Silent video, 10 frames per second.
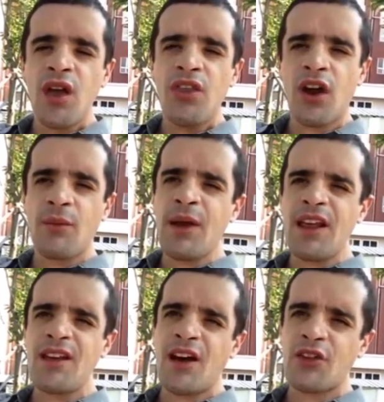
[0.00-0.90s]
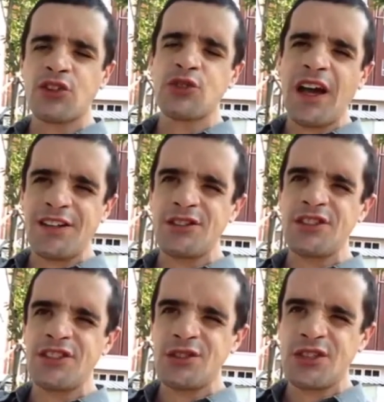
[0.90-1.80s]
there are many other
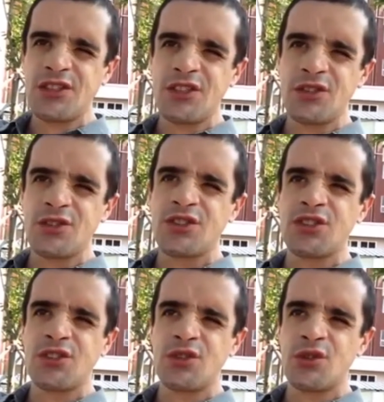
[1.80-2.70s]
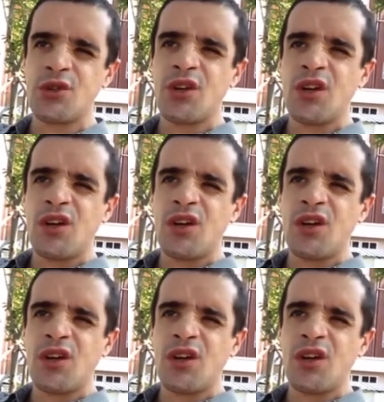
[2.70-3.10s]
strategies you can use to